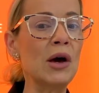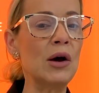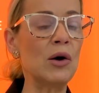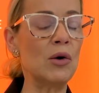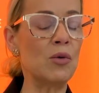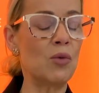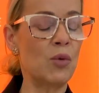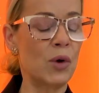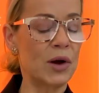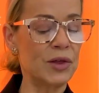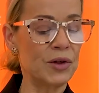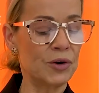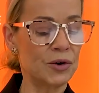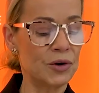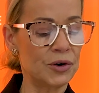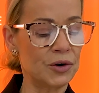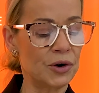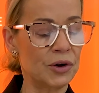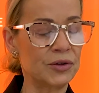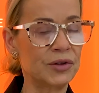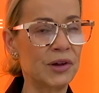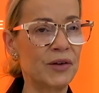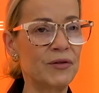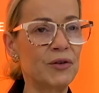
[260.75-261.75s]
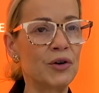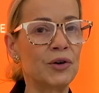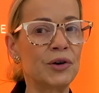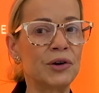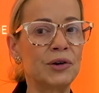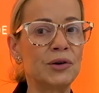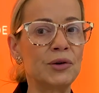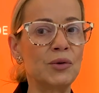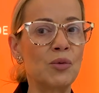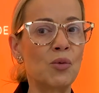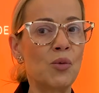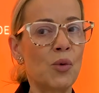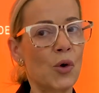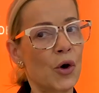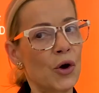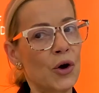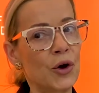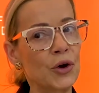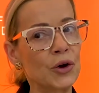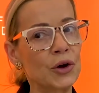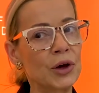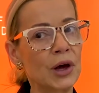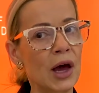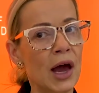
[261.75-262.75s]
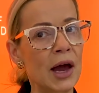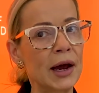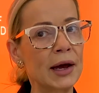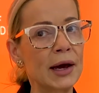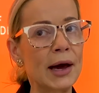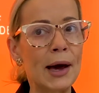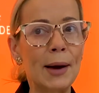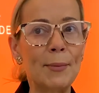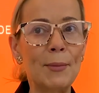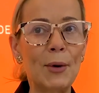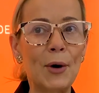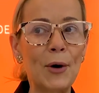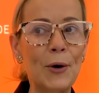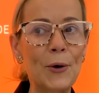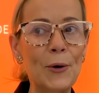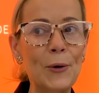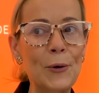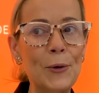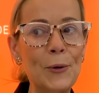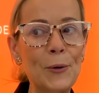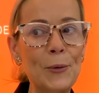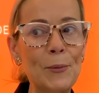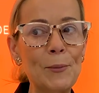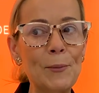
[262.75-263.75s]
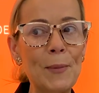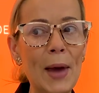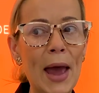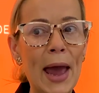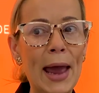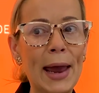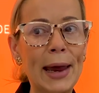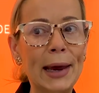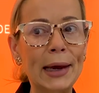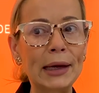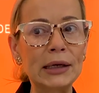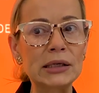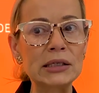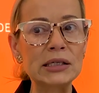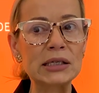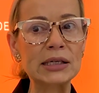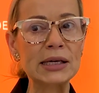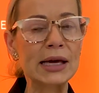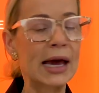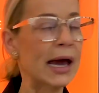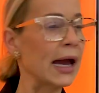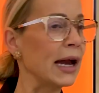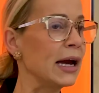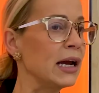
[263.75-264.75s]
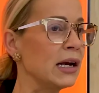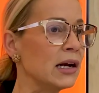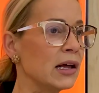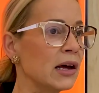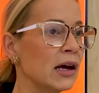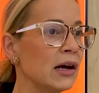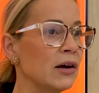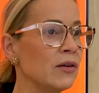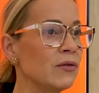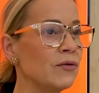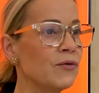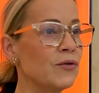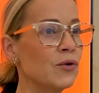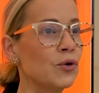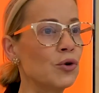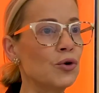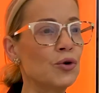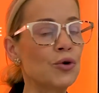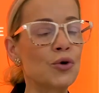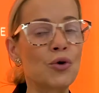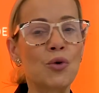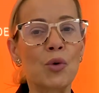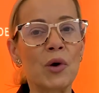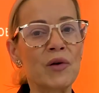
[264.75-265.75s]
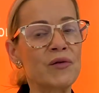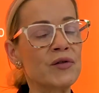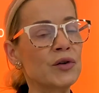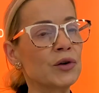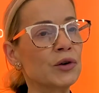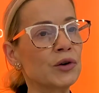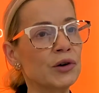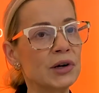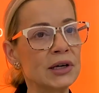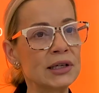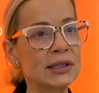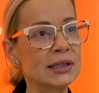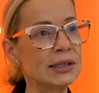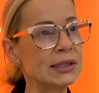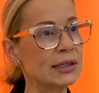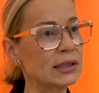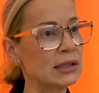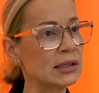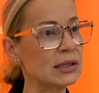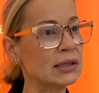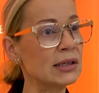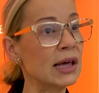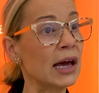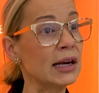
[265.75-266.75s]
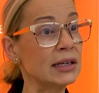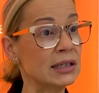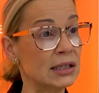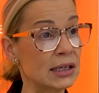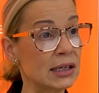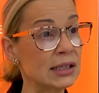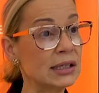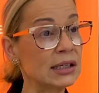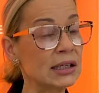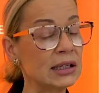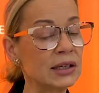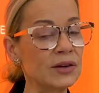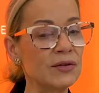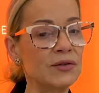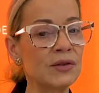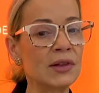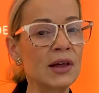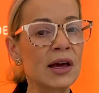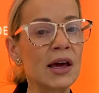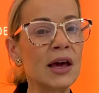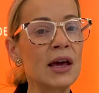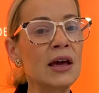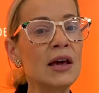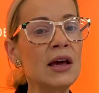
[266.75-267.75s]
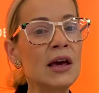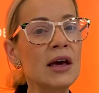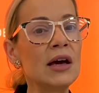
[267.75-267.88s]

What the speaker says: whether or not they've got to work and come home and cater for whoever is that does live there,